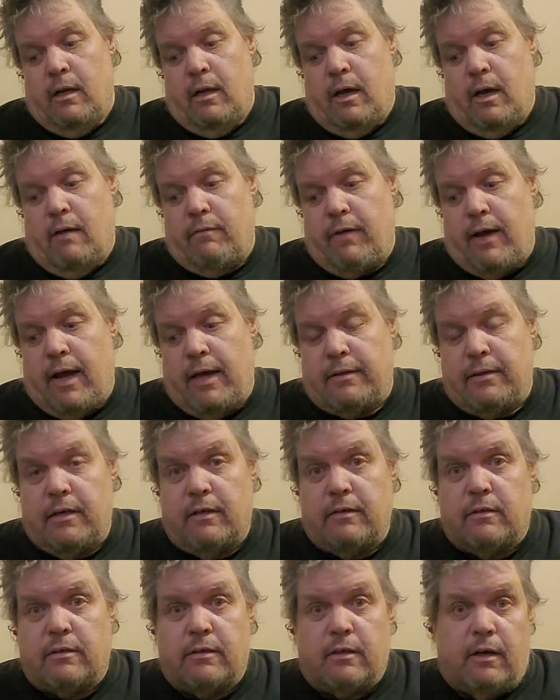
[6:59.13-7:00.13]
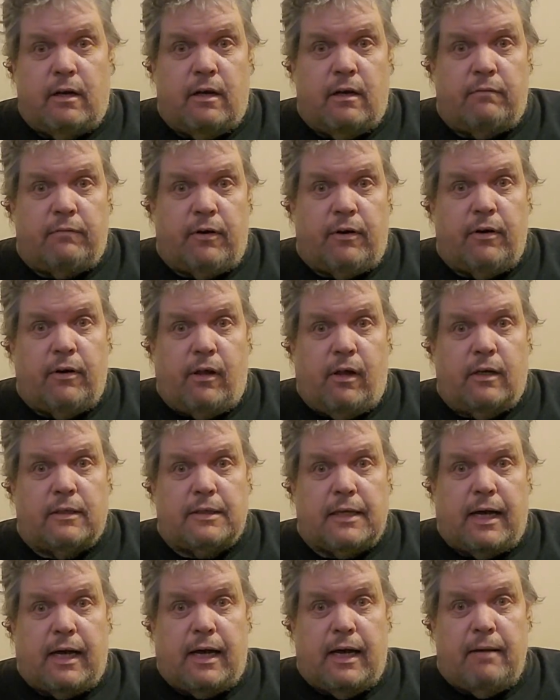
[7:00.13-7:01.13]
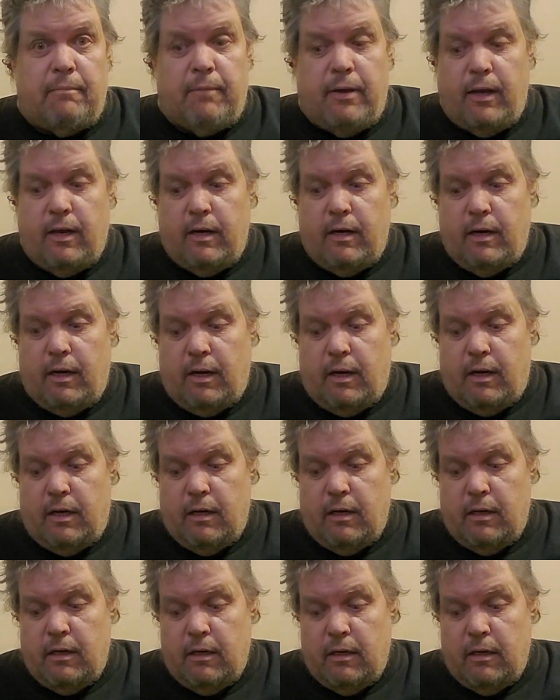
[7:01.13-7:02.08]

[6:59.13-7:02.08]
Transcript: I've had this a very long time, and